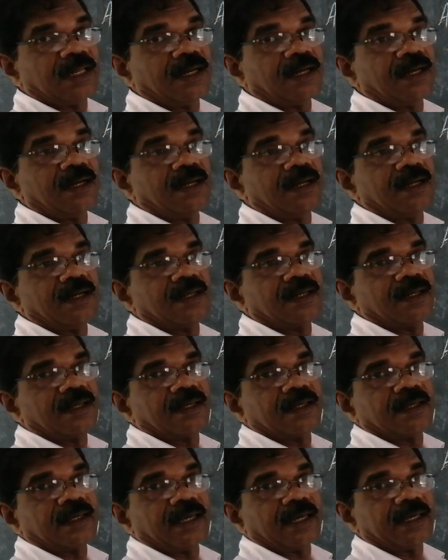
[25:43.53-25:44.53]
L,
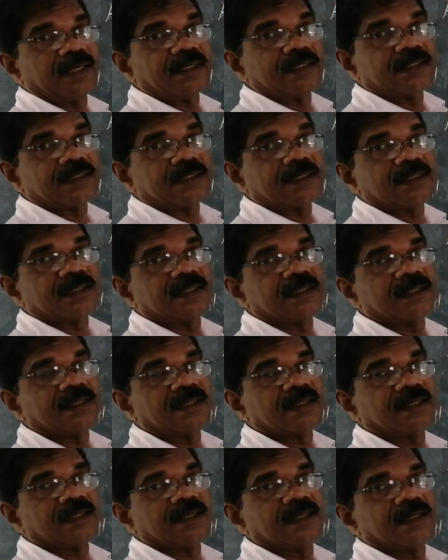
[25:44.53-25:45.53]
8.
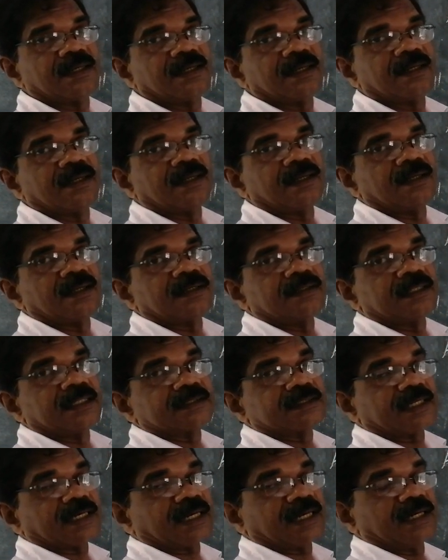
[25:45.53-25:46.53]

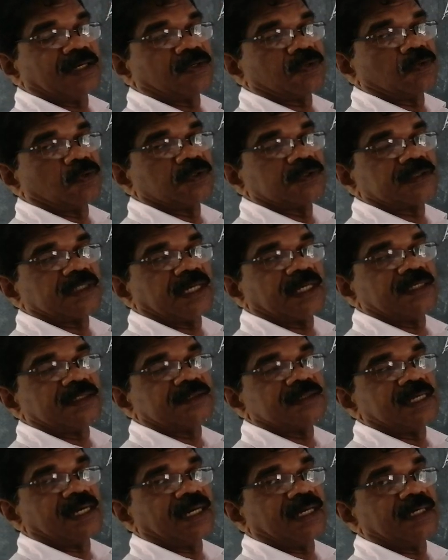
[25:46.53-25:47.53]
The second rule
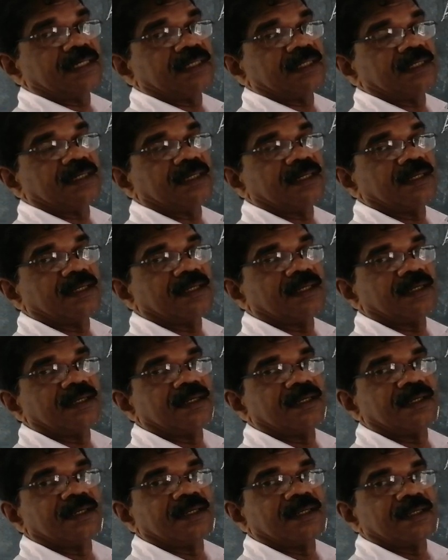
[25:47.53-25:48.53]
says that
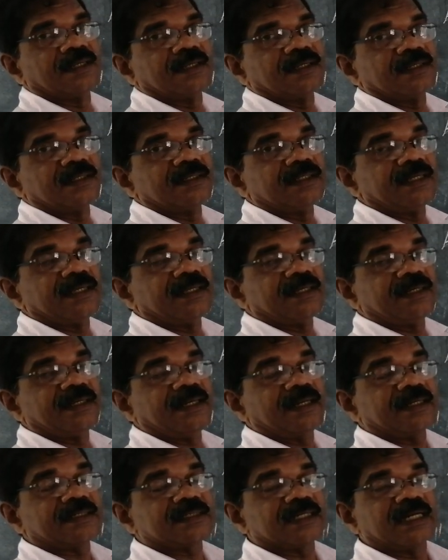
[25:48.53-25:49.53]

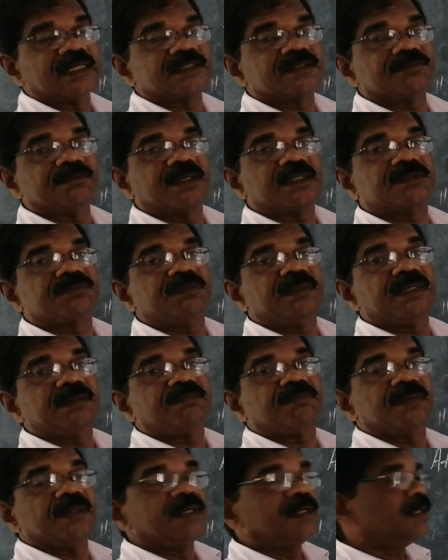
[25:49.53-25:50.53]
the inner shells must
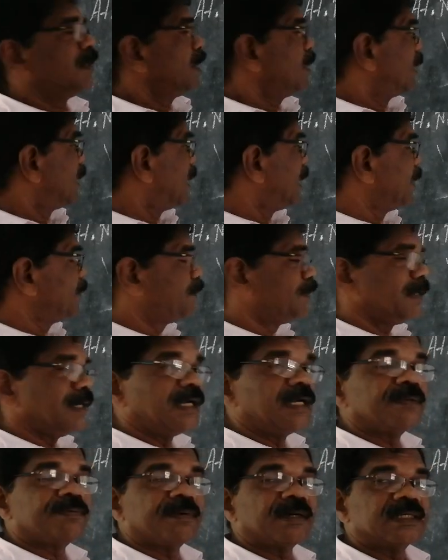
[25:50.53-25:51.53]
be
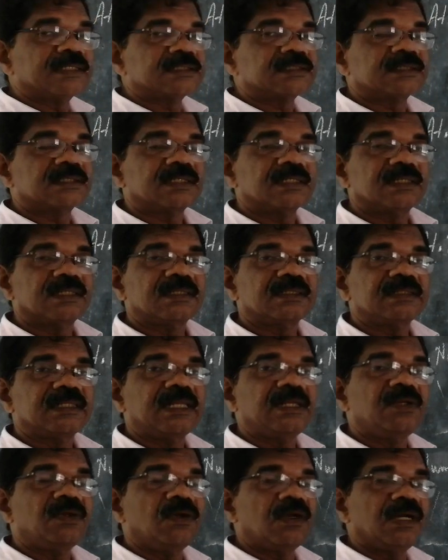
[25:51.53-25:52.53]
filled first.
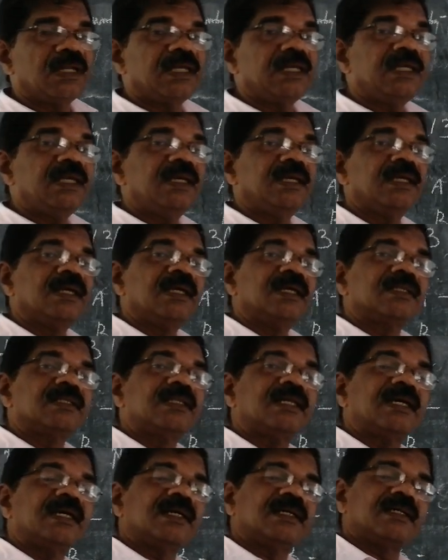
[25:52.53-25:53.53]
Then only
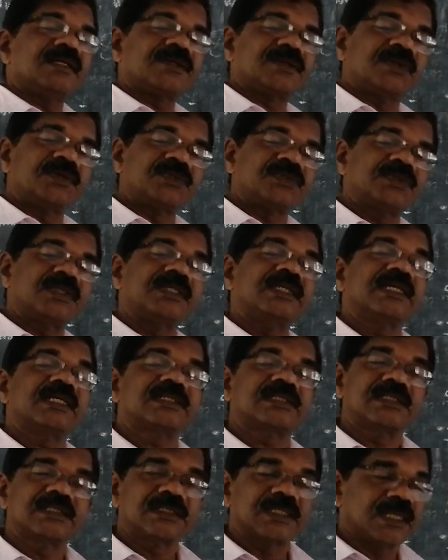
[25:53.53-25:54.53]
the goes to the
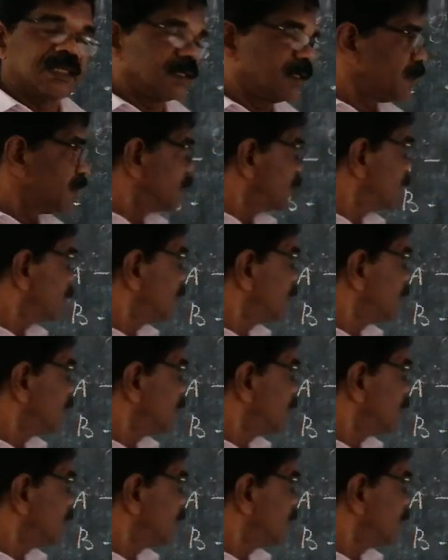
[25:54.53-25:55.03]
next shell.